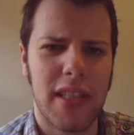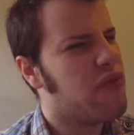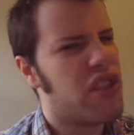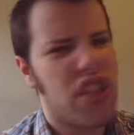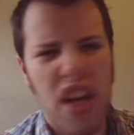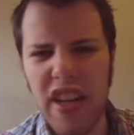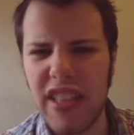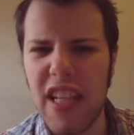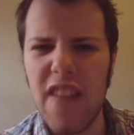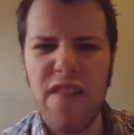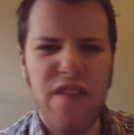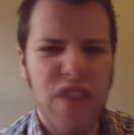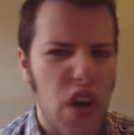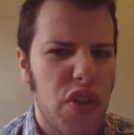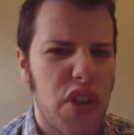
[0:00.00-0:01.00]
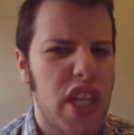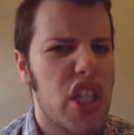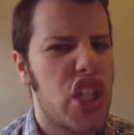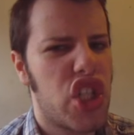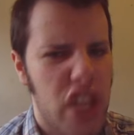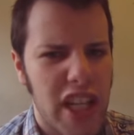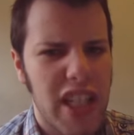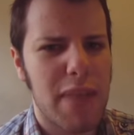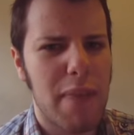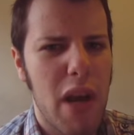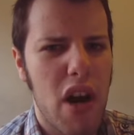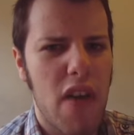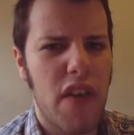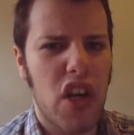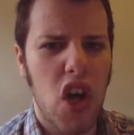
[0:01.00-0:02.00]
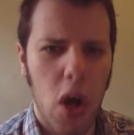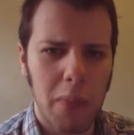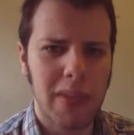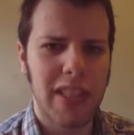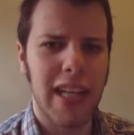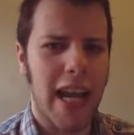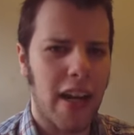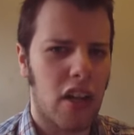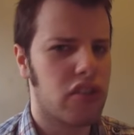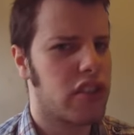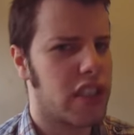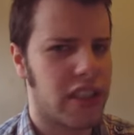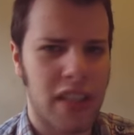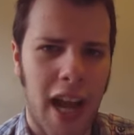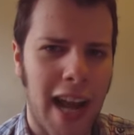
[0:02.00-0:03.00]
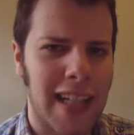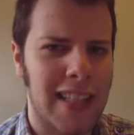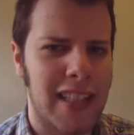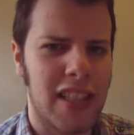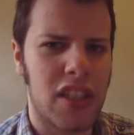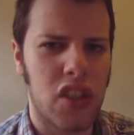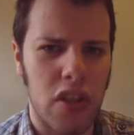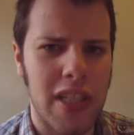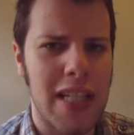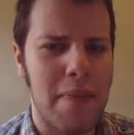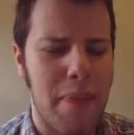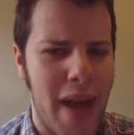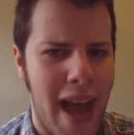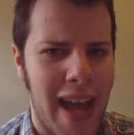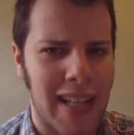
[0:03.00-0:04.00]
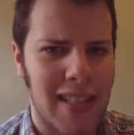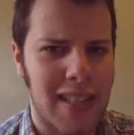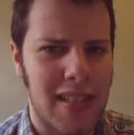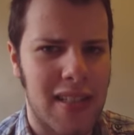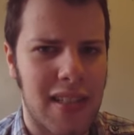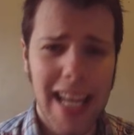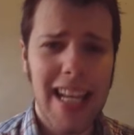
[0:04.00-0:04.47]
You dirty, filthy shit smear of a cum stain on society's Sunday best.